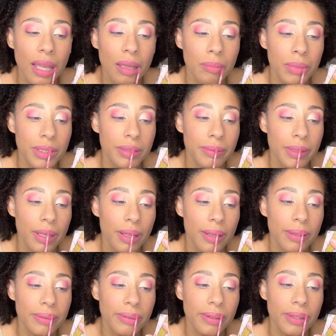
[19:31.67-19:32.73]
But to be
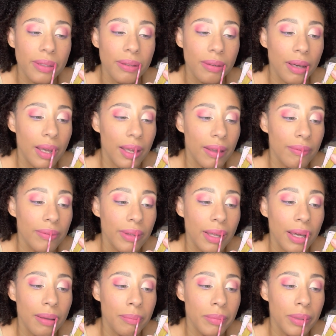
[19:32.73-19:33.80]
honest with you, I have
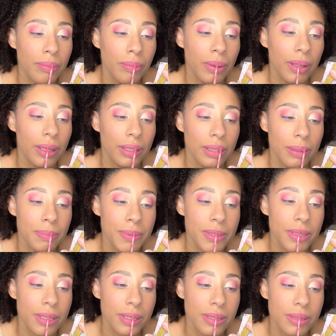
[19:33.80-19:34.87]
not been wearing
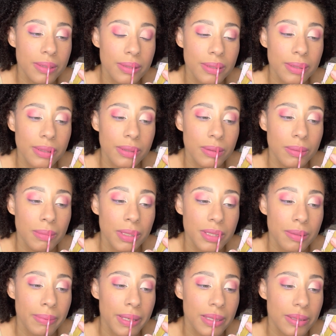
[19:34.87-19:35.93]
lipsticks too much the
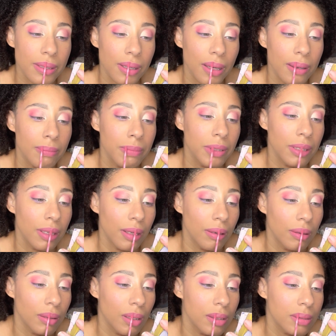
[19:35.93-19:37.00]
past year. I've been a
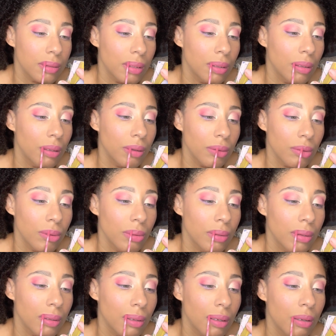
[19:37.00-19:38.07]
gloss girl through
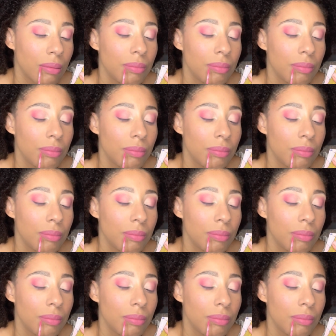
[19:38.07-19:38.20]
and through.